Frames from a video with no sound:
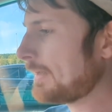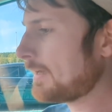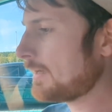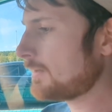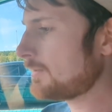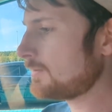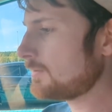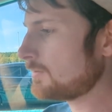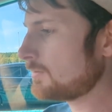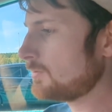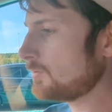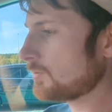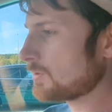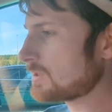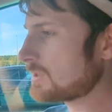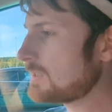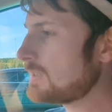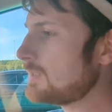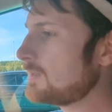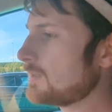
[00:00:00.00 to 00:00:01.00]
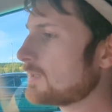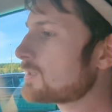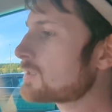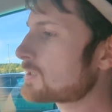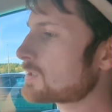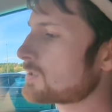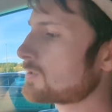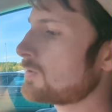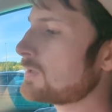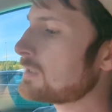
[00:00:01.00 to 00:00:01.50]
And you'll see this
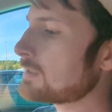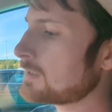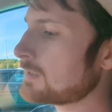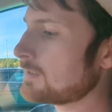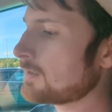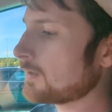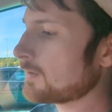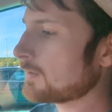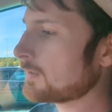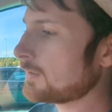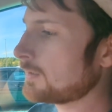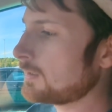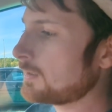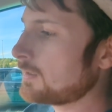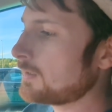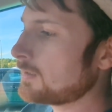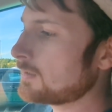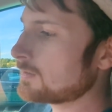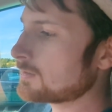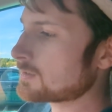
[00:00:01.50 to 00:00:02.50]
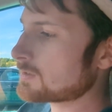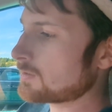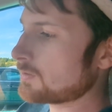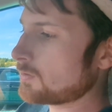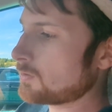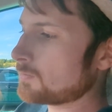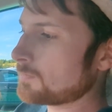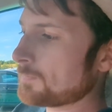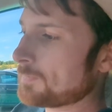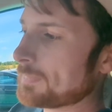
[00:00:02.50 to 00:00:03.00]
screen here.
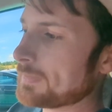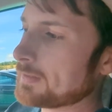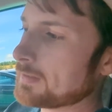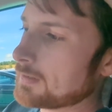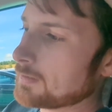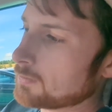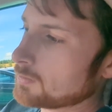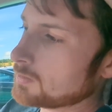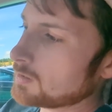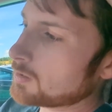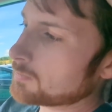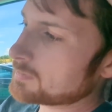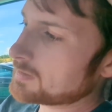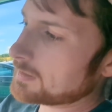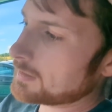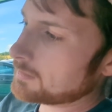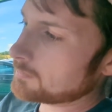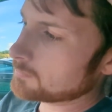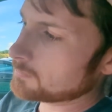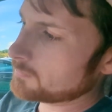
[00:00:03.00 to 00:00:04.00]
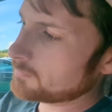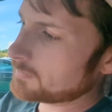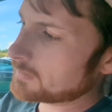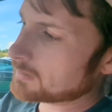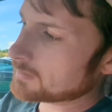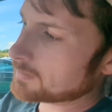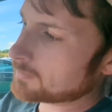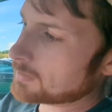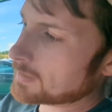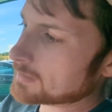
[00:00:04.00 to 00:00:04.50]
So it will update
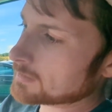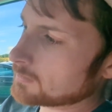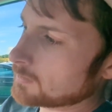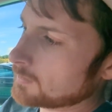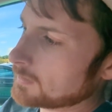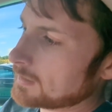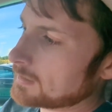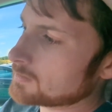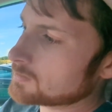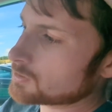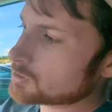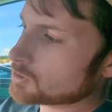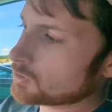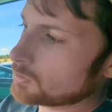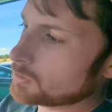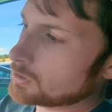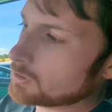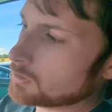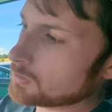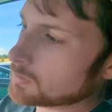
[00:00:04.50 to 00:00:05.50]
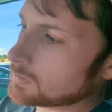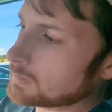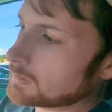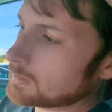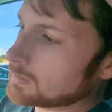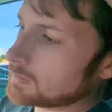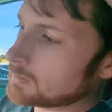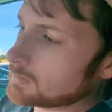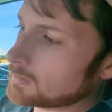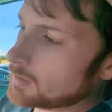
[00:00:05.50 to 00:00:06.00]
fairly regularly to show you
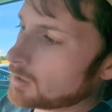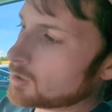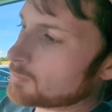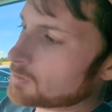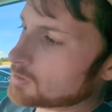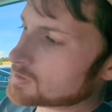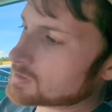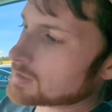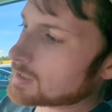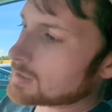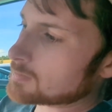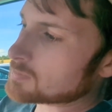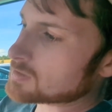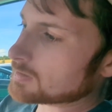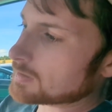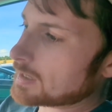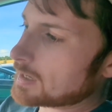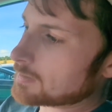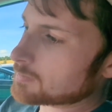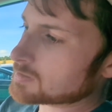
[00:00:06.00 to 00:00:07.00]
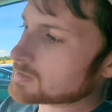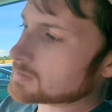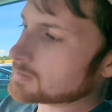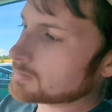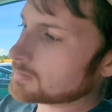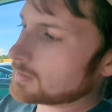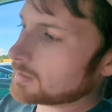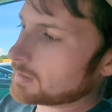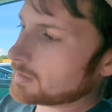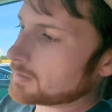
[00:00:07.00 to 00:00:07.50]
how much time's elapsed
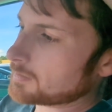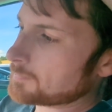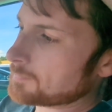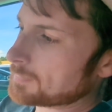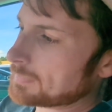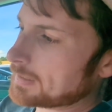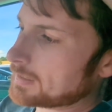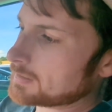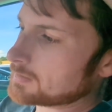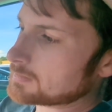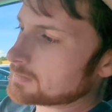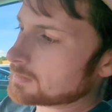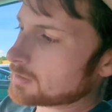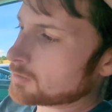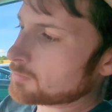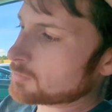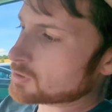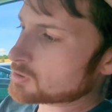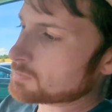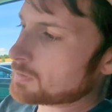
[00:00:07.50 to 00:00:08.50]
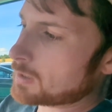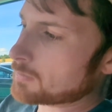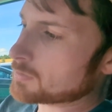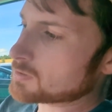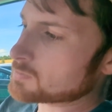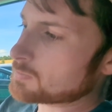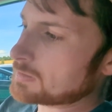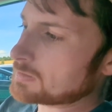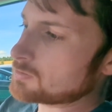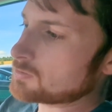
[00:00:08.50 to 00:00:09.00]
and how much power
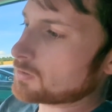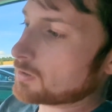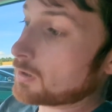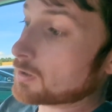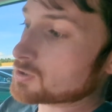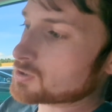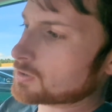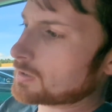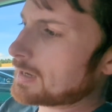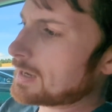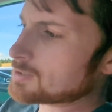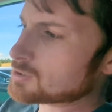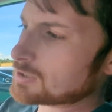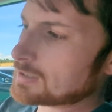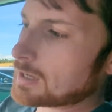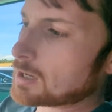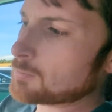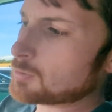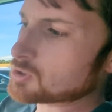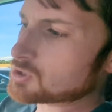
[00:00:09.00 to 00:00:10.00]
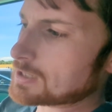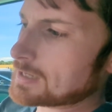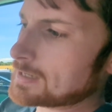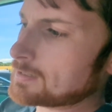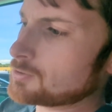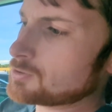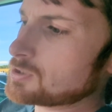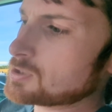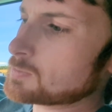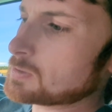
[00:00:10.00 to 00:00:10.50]
has been drawn. Or sorry, actually how much
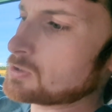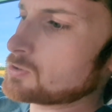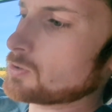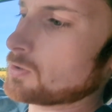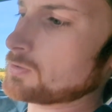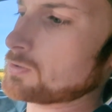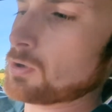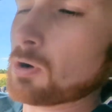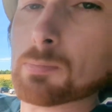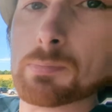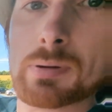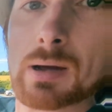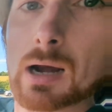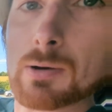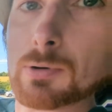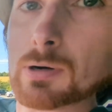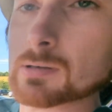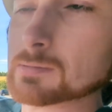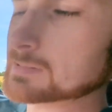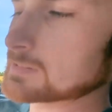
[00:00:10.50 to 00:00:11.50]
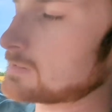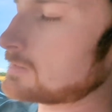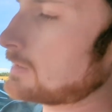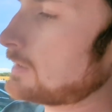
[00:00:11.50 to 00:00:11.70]
energy has been drawn, not power.